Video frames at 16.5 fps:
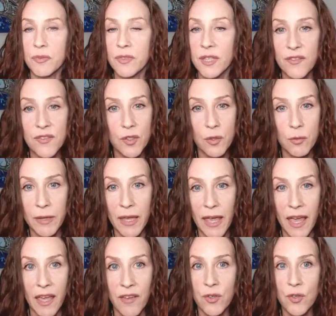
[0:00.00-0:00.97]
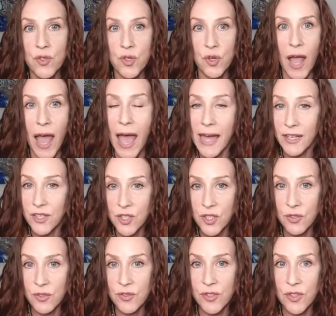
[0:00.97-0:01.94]
beliefs or behaviors or
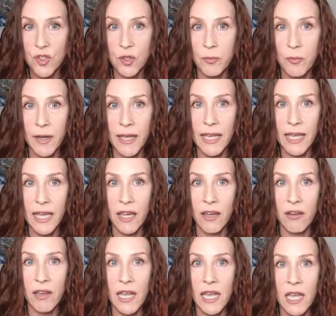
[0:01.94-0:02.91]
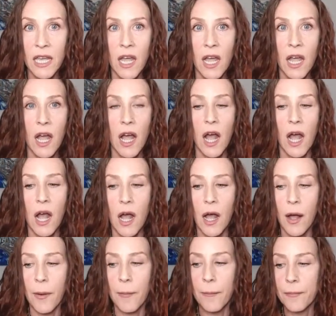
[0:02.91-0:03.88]
attitudes that you might carry.
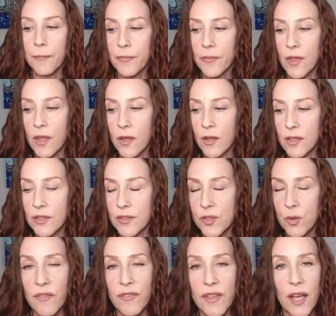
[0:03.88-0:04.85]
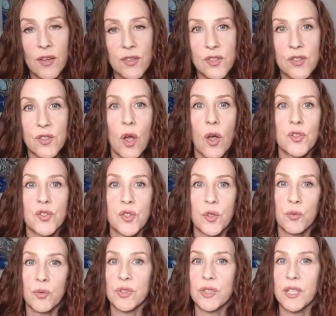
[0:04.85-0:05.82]
12th house is
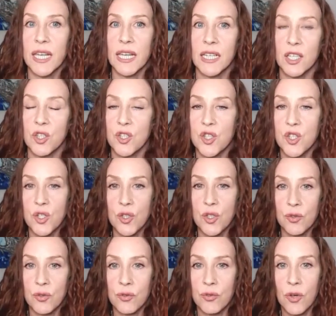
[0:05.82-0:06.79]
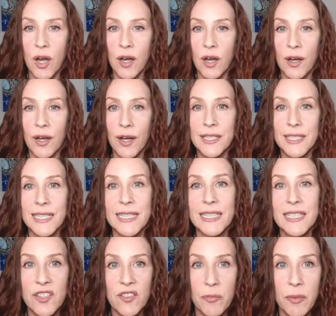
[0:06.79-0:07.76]
also related to
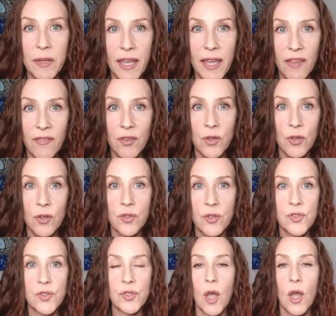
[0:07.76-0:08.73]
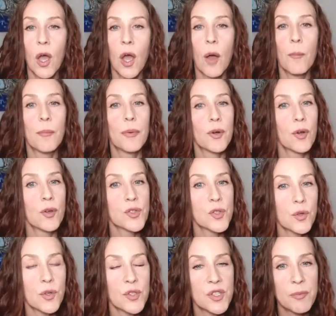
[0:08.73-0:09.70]
addictive behaviors, but
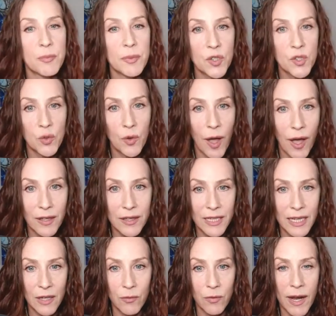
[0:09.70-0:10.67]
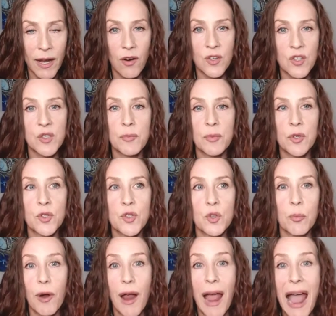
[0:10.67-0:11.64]
also our spirituality, right? Our
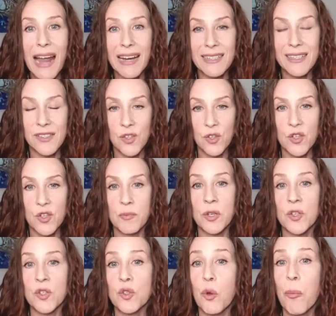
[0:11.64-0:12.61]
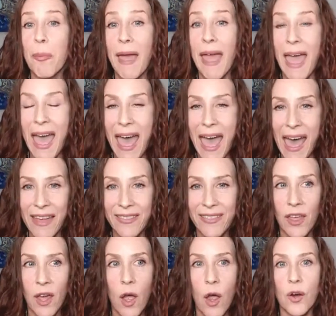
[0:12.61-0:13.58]
spiritual practice, our spiritual
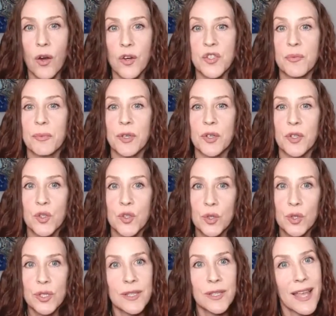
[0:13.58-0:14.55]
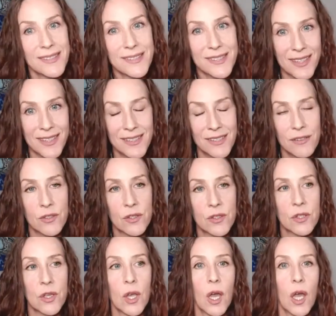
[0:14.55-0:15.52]
path, our spiritual
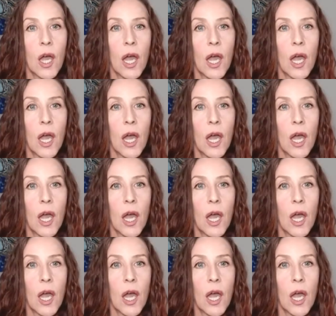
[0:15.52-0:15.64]
lessons.